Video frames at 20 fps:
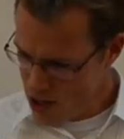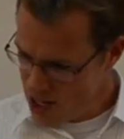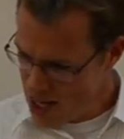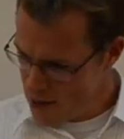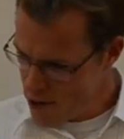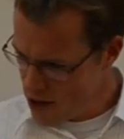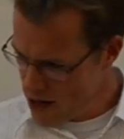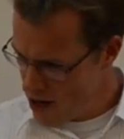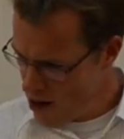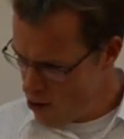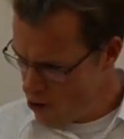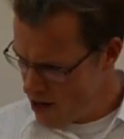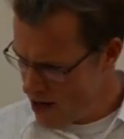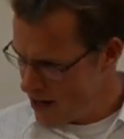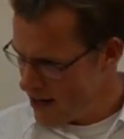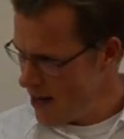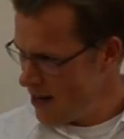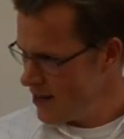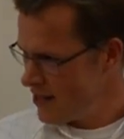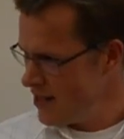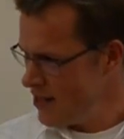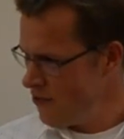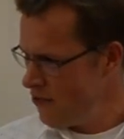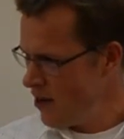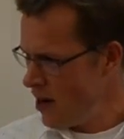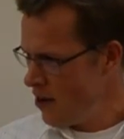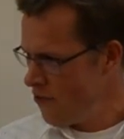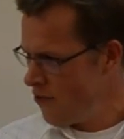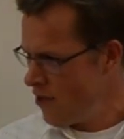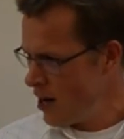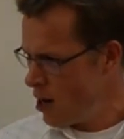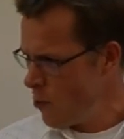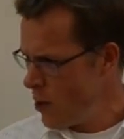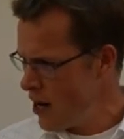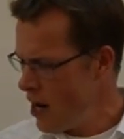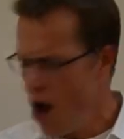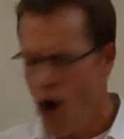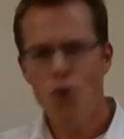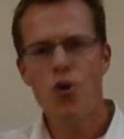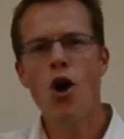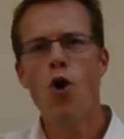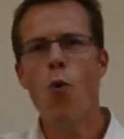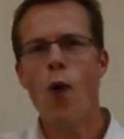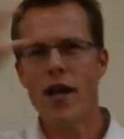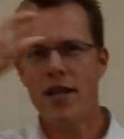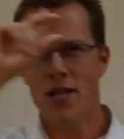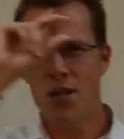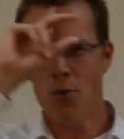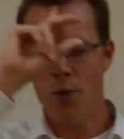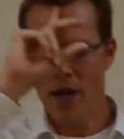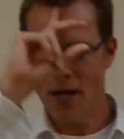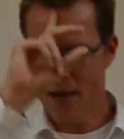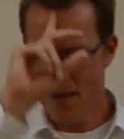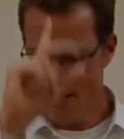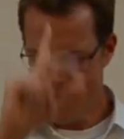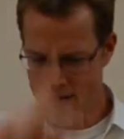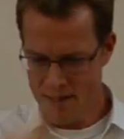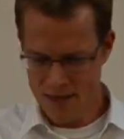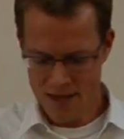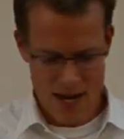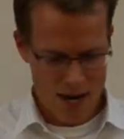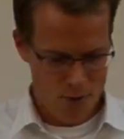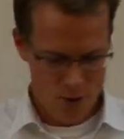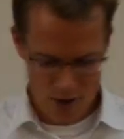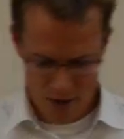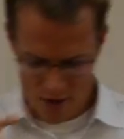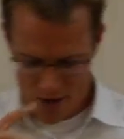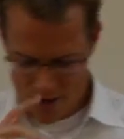time ago in a galaxy far, far away. Oh no, wait, this is Star Wars,